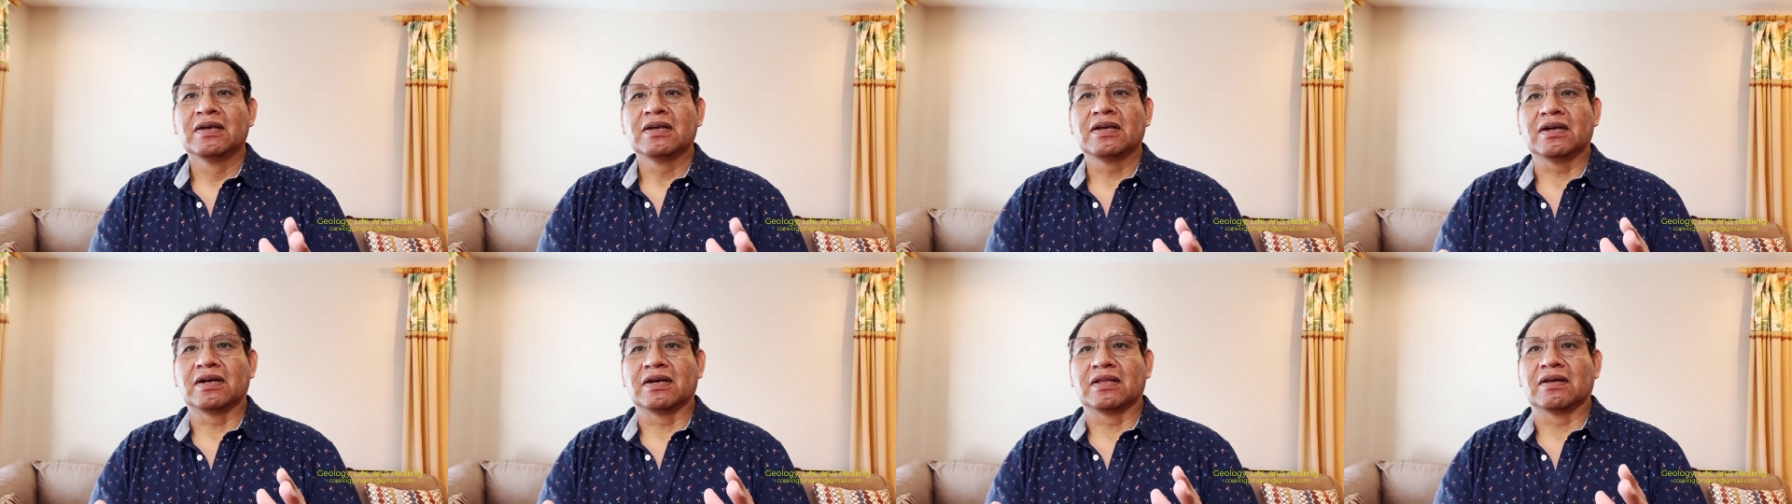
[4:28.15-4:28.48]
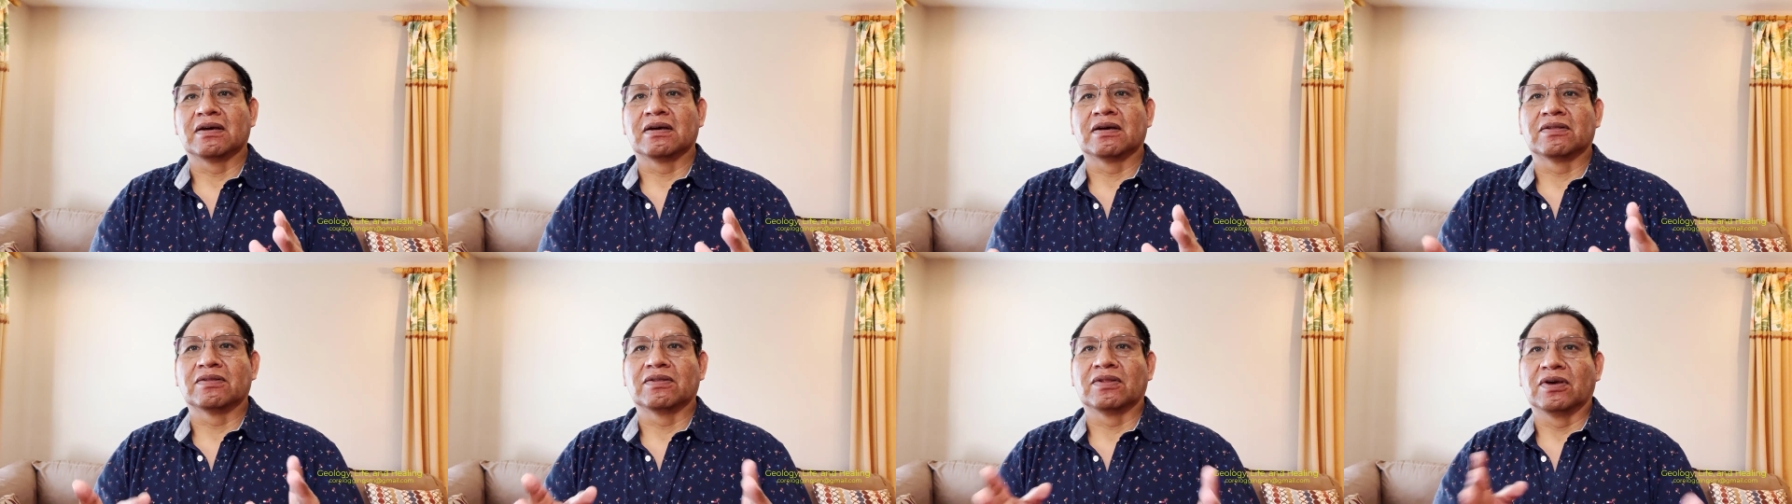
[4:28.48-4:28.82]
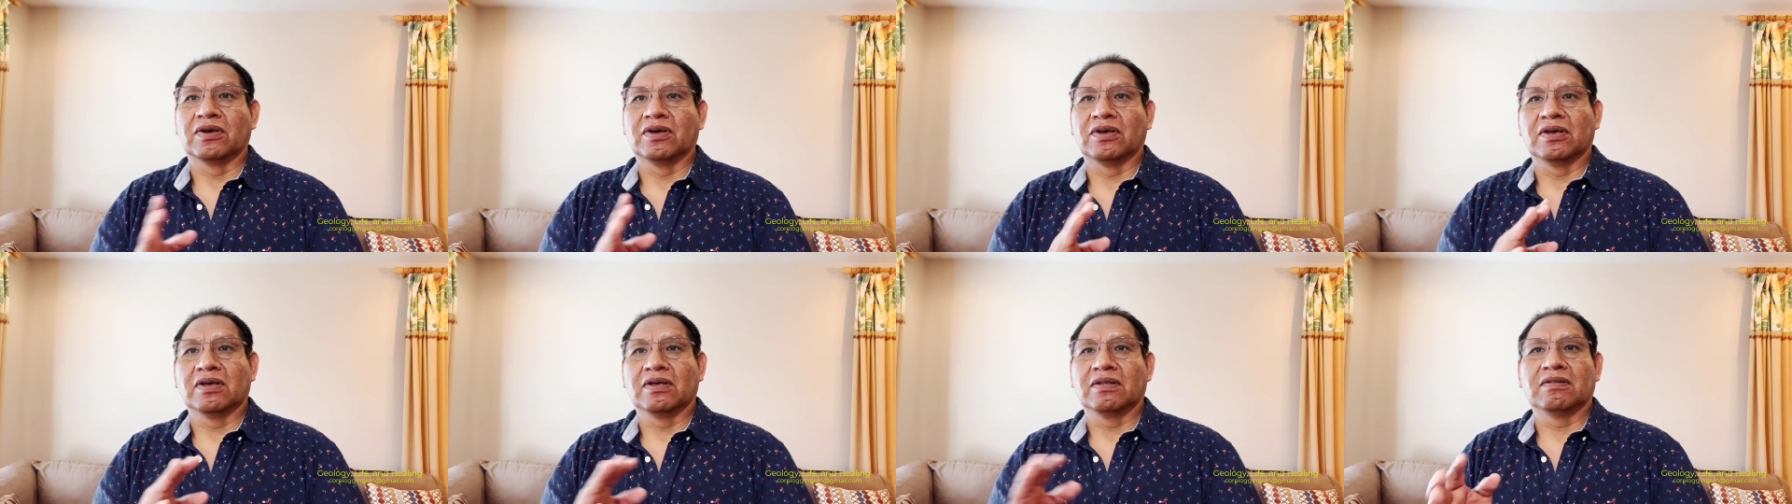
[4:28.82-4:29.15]
And
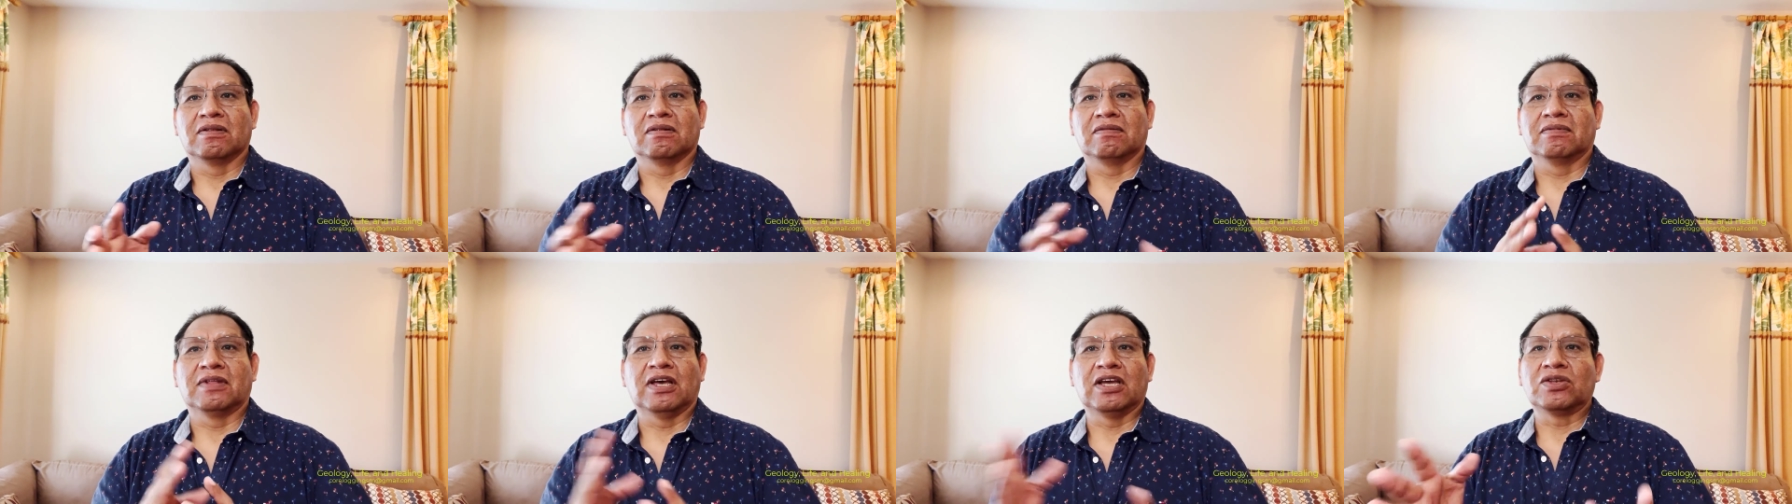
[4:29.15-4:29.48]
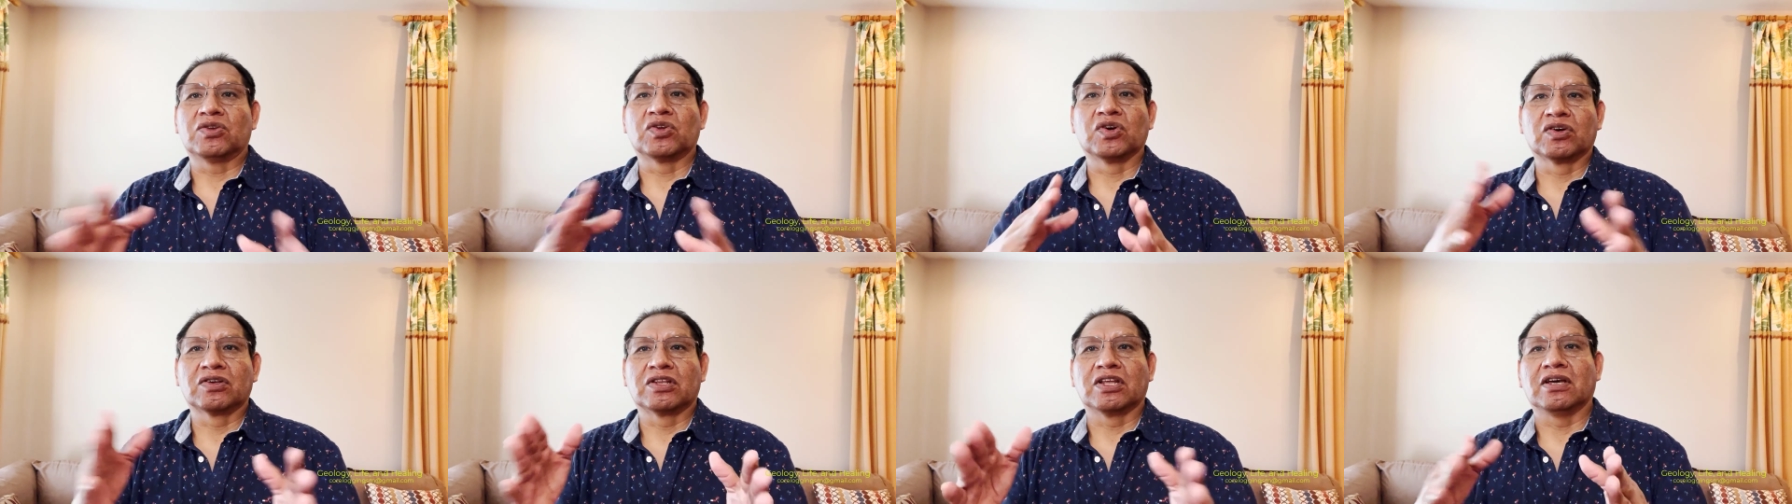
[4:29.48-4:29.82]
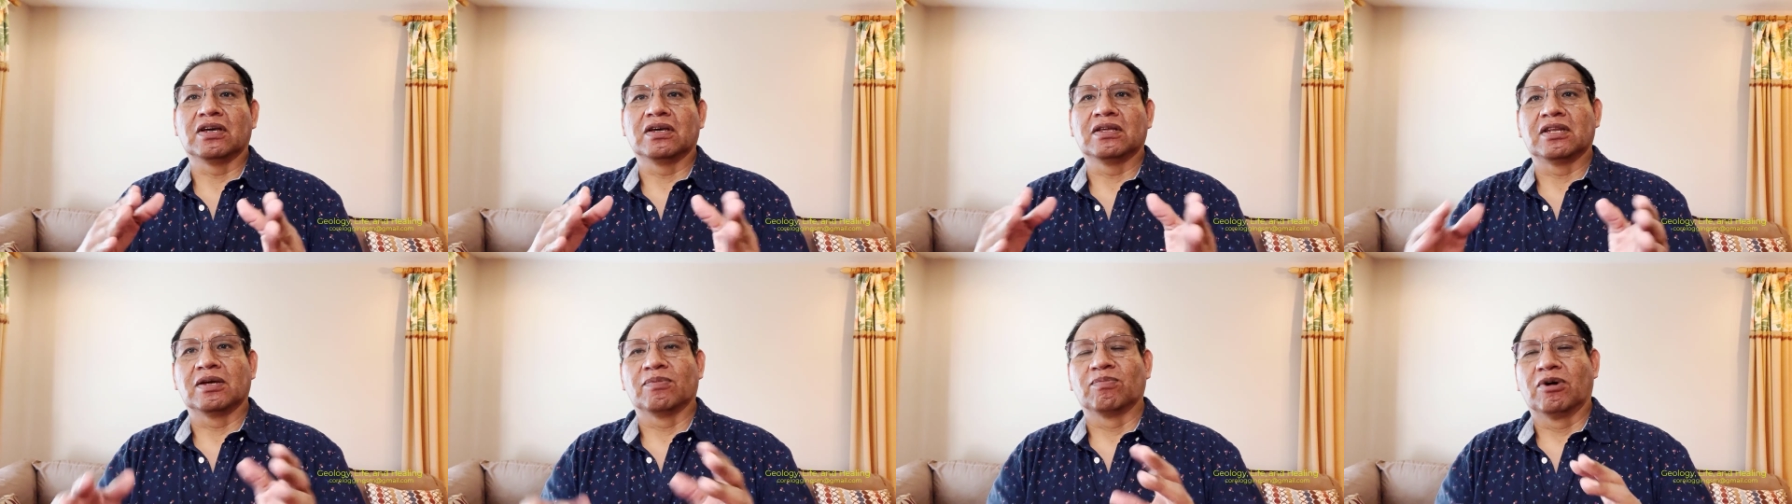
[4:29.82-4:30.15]
they took
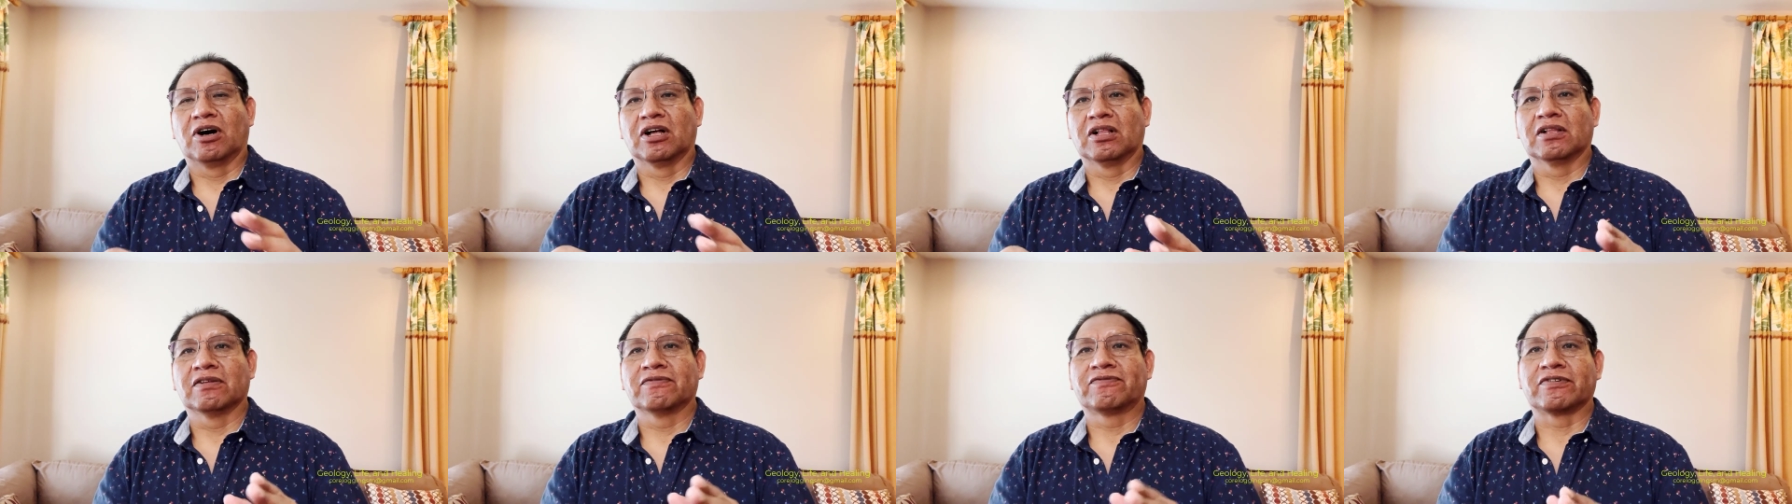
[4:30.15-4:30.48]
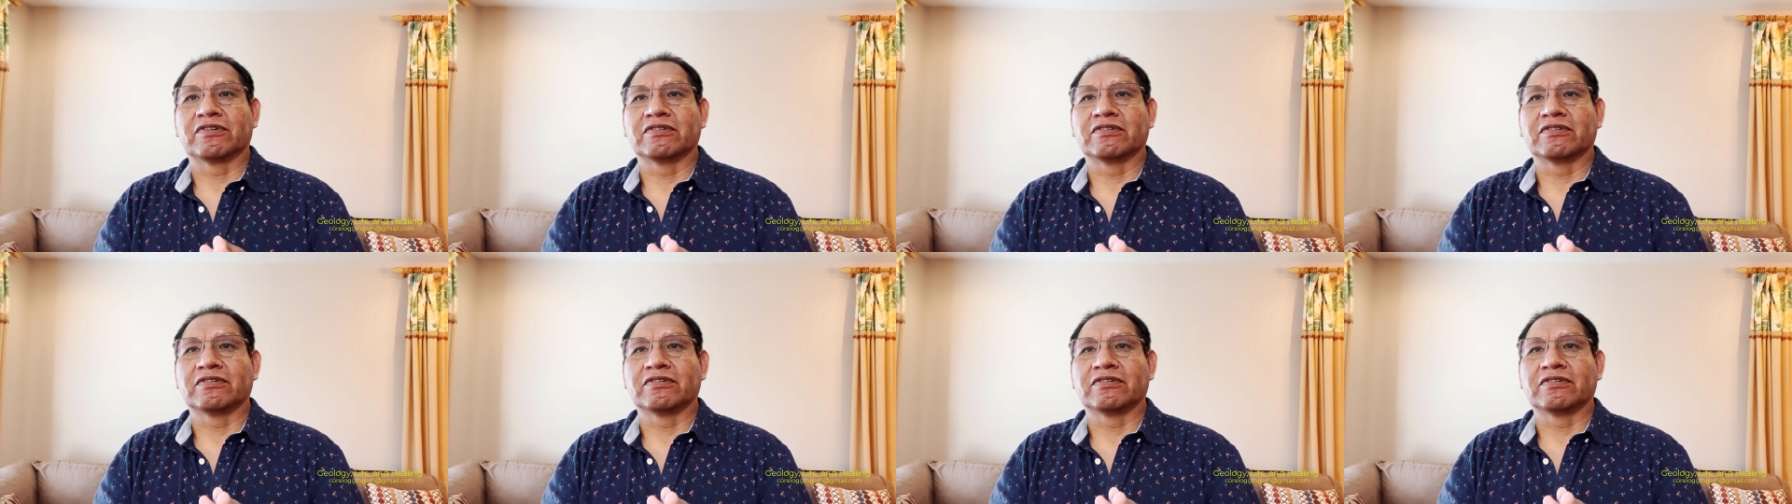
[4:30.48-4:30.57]
the model